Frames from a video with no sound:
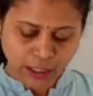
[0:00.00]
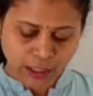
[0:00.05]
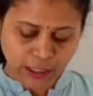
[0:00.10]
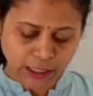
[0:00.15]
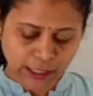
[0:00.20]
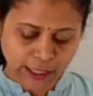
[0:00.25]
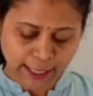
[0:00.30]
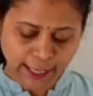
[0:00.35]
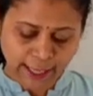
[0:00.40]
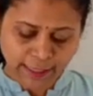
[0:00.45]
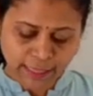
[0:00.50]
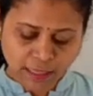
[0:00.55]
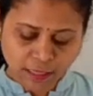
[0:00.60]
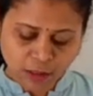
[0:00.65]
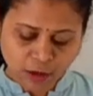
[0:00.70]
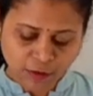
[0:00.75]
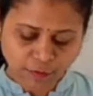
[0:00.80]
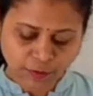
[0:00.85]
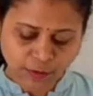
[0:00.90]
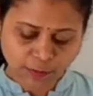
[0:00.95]
The
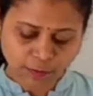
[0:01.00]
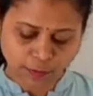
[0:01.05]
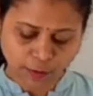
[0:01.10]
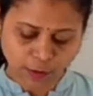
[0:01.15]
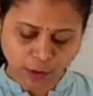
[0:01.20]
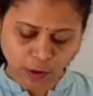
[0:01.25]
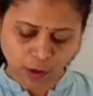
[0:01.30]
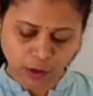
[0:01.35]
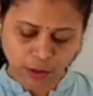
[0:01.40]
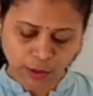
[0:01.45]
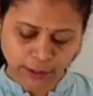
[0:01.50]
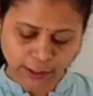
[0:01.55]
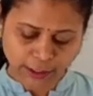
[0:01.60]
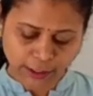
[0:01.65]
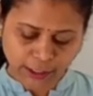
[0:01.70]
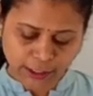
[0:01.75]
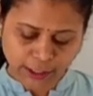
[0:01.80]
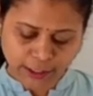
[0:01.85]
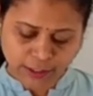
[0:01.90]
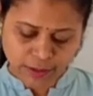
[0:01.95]
length of the plot
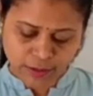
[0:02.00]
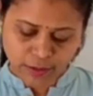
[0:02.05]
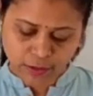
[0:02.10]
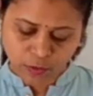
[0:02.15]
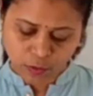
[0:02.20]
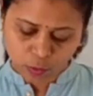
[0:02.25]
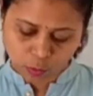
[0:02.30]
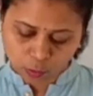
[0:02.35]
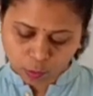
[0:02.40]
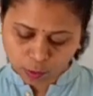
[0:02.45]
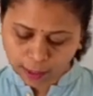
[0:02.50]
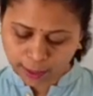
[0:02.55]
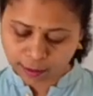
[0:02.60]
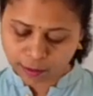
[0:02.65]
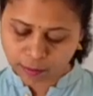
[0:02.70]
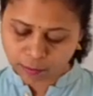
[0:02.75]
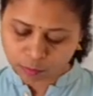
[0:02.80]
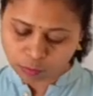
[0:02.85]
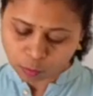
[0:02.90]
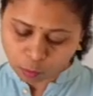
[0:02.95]
is
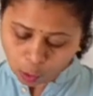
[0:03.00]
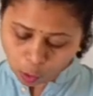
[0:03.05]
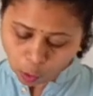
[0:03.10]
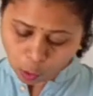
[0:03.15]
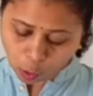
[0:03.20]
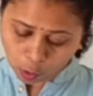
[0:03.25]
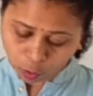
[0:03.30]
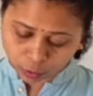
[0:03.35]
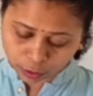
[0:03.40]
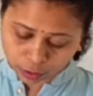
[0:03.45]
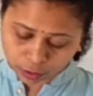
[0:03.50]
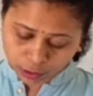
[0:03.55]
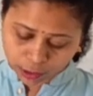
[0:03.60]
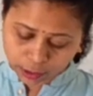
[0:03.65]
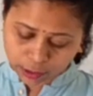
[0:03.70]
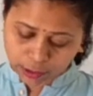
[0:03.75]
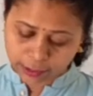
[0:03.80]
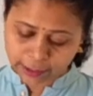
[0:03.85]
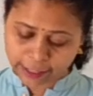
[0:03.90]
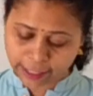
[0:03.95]
1 more
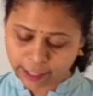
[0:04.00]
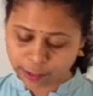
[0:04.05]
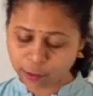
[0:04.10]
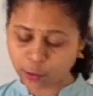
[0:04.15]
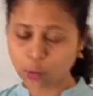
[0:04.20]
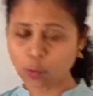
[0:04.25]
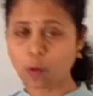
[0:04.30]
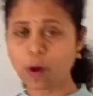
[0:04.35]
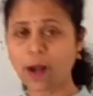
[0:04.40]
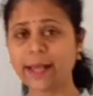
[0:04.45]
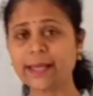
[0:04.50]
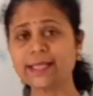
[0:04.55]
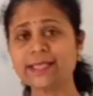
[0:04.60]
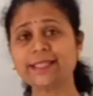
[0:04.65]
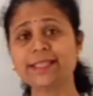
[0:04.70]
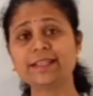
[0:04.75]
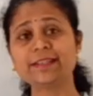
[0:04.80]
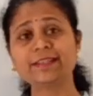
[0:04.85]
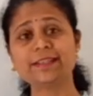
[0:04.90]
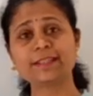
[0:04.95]
than twice
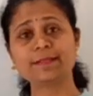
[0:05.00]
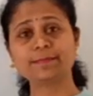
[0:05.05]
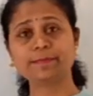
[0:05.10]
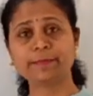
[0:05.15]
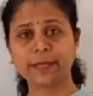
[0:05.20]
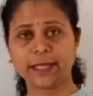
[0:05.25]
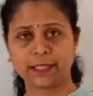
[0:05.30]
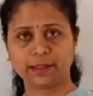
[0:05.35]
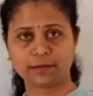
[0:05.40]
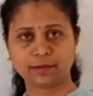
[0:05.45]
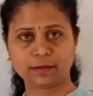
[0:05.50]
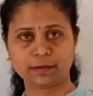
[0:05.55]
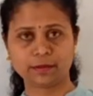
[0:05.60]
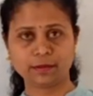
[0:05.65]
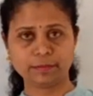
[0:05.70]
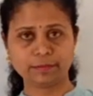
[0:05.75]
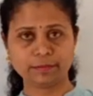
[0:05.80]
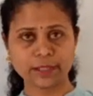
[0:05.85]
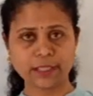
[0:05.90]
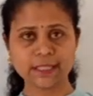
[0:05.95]
its breadth.
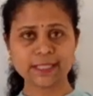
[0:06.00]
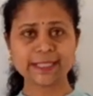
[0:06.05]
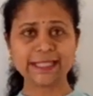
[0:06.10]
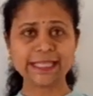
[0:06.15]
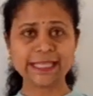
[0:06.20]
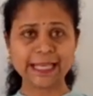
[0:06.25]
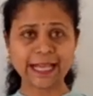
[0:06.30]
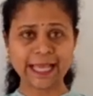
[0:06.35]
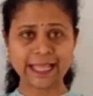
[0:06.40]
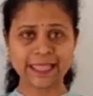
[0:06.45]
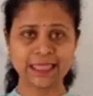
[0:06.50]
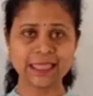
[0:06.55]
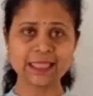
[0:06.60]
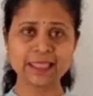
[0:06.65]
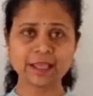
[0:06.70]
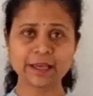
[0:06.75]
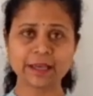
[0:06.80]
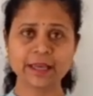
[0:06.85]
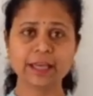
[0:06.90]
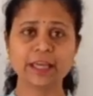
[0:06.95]
Means
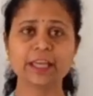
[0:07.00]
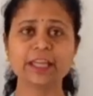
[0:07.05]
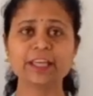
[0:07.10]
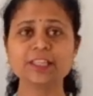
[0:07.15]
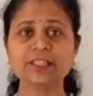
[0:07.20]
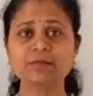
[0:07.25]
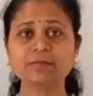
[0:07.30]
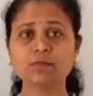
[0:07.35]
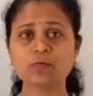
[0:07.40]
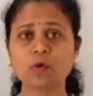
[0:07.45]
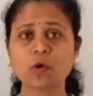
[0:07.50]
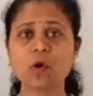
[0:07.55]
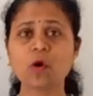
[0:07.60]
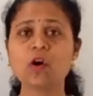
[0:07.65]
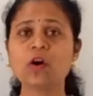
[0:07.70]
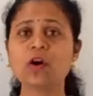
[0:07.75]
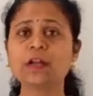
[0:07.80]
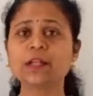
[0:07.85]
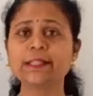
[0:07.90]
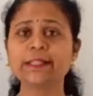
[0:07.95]
length is
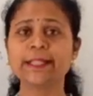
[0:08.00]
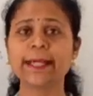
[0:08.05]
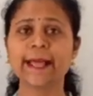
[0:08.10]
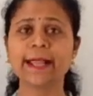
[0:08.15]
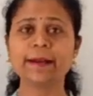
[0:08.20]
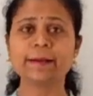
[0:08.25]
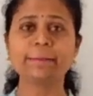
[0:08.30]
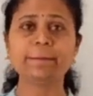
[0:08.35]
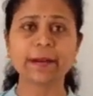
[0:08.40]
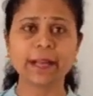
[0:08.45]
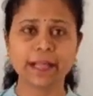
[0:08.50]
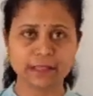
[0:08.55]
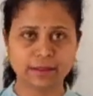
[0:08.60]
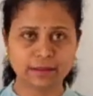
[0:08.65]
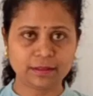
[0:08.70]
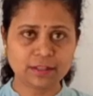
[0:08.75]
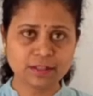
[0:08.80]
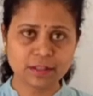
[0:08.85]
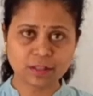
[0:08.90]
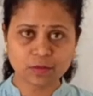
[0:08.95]
more than
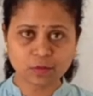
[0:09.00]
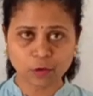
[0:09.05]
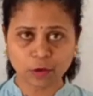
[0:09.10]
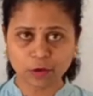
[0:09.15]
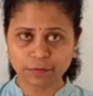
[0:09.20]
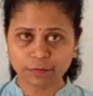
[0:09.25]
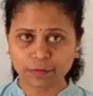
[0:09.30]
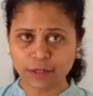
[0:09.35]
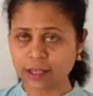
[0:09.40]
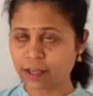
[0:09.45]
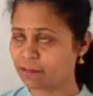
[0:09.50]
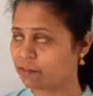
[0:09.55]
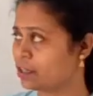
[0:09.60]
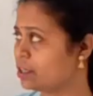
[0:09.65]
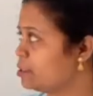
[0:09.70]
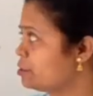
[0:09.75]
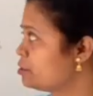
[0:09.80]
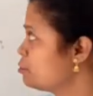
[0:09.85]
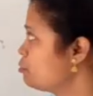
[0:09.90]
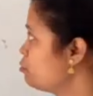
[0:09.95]
breadth. This is what we have
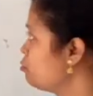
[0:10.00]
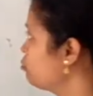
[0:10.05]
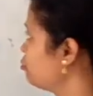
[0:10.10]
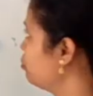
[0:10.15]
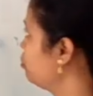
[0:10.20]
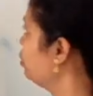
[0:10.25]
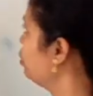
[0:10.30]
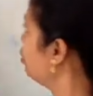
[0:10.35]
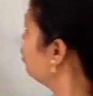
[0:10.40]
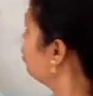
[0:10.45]
understood.